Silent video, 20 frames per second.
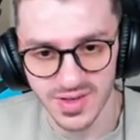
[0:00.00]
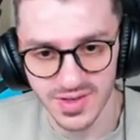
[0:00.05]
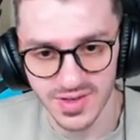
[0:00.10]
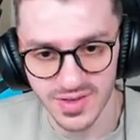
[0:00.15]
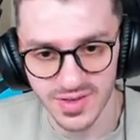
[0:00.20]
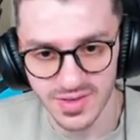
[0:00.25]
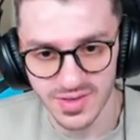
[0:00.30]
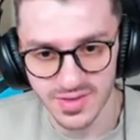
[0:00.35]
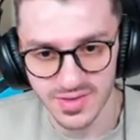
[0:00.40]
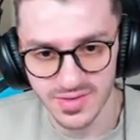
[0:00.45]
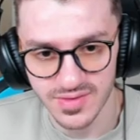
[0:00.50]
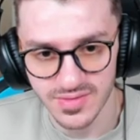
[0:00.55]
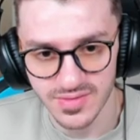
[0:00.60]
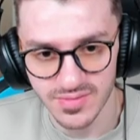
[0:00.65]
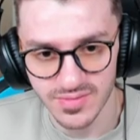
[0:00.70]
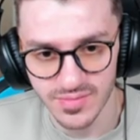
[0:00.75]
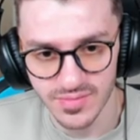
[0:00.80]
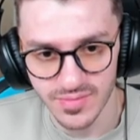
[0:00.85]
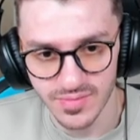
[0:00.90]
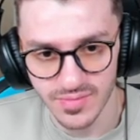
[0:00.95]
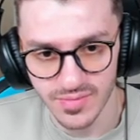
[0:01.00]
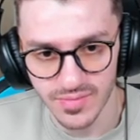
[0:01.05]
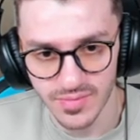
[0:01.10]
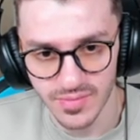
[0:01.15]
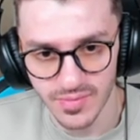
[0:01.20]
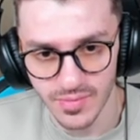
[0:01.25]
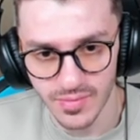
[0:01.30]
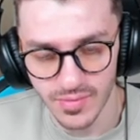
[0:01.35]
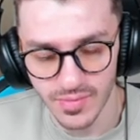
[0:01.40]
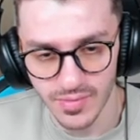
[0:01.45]

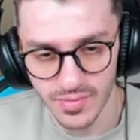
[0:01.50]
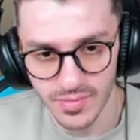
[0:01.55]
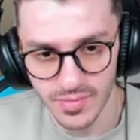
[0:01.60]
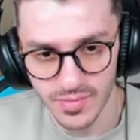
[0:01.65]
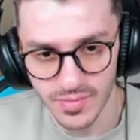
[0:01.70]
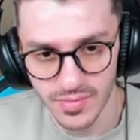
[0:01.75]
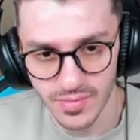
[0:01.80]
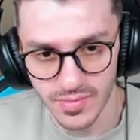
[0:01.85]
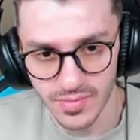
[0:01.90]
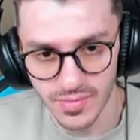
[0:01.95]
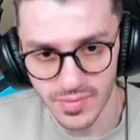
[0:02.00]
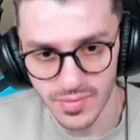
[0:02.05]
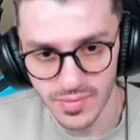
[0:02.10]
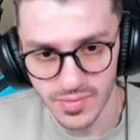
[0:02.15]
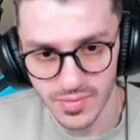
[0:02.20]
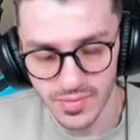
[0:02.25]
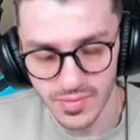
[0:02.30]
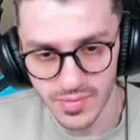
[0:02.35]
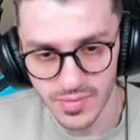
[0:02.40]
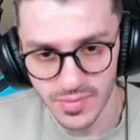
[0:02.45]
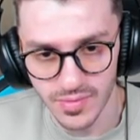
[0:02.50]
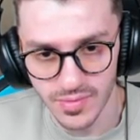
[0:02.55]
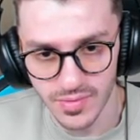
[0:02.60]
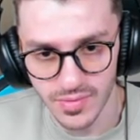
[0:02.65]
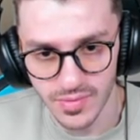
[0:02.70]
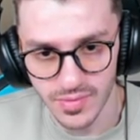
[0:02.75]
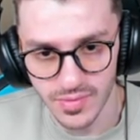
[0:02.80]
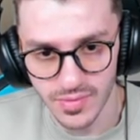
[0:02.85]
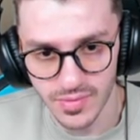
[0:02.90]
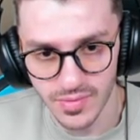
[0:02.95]

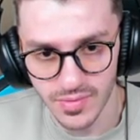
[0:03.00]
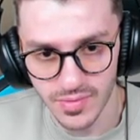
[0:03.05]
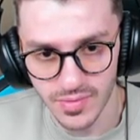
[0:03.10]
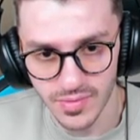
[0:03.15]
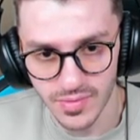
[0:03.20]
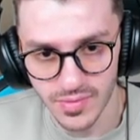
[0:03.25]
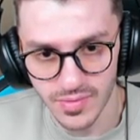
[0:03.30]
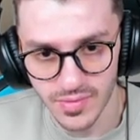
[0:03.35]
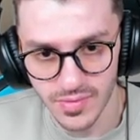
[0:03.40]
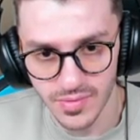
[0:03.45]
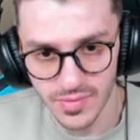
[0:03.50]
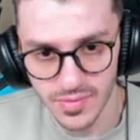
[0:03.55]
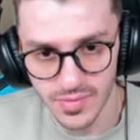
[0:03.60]
(no one is talking)